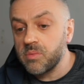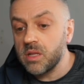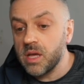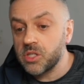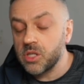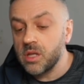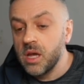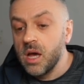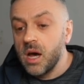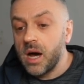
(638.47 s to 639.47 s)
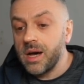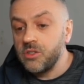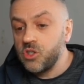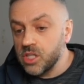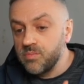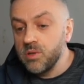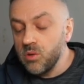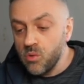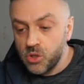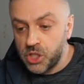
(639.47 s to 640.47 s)
collection just
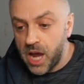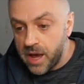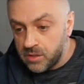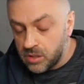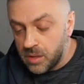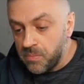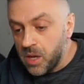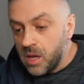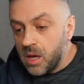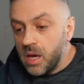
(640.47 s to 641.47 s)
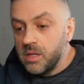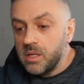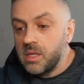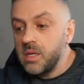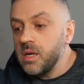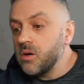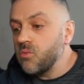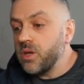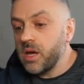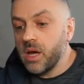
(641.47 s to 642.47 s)
below chats. And here
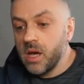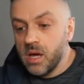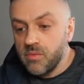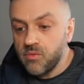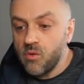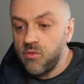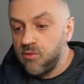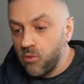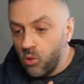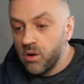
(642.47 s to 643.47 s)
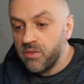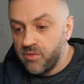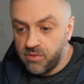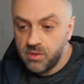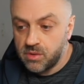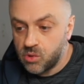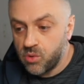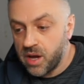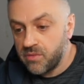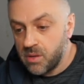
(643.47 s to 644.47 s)
we have 4 fields.
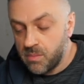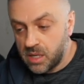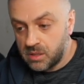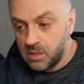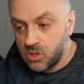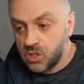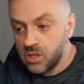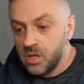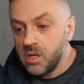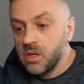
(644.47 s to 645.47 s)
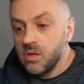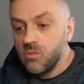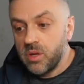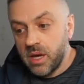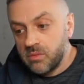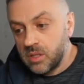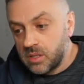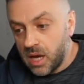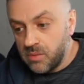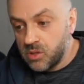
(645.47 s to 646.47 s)
We have the message, we have the
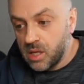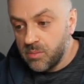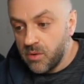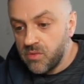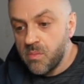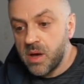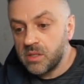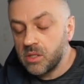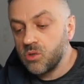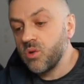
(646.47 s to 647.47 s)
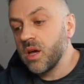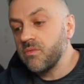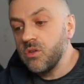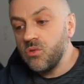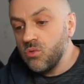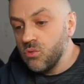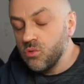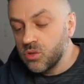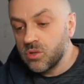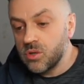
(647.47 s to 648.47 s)
timestamp of the message, we have the
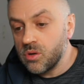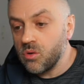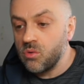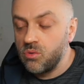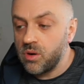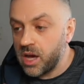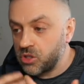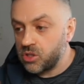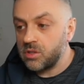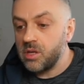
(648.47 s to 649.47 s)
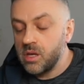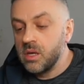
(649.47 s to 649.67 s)
user who actually